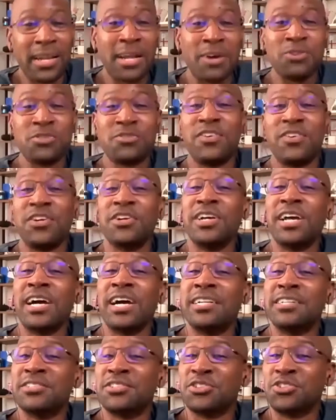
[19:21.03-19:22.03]
I was very
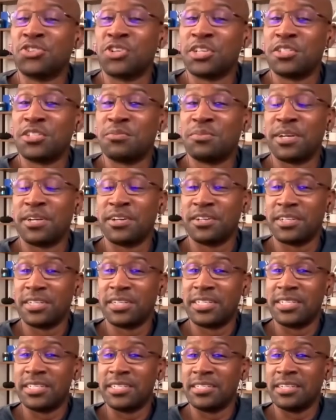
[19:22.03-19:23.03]
honest and transparent in
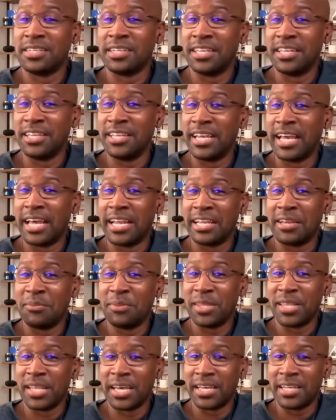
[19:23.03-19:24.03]
it. Like, you got to give me
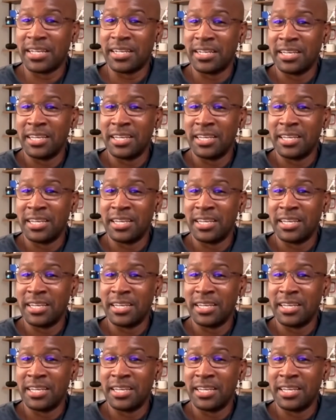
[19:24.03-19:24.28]
that.